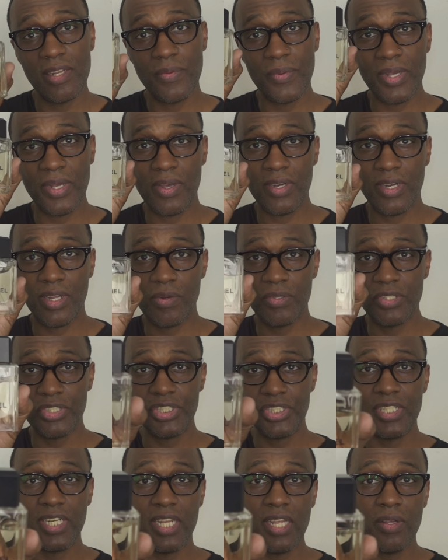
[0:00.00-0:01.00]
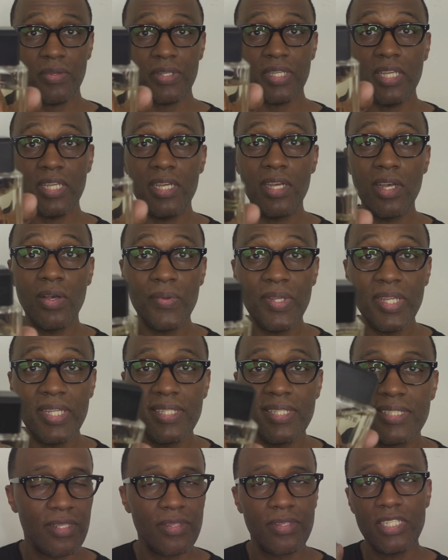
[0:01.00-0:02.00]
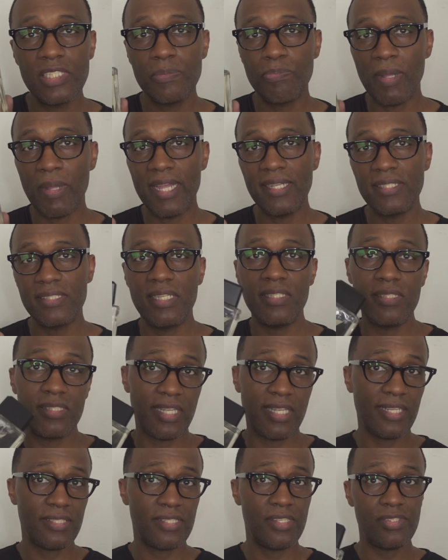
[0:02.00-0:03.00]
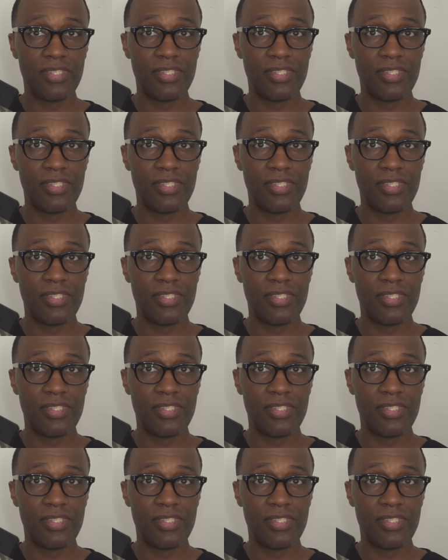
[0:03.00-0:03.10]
and we're going to go to Chanel Egoiste. This spicy, sexy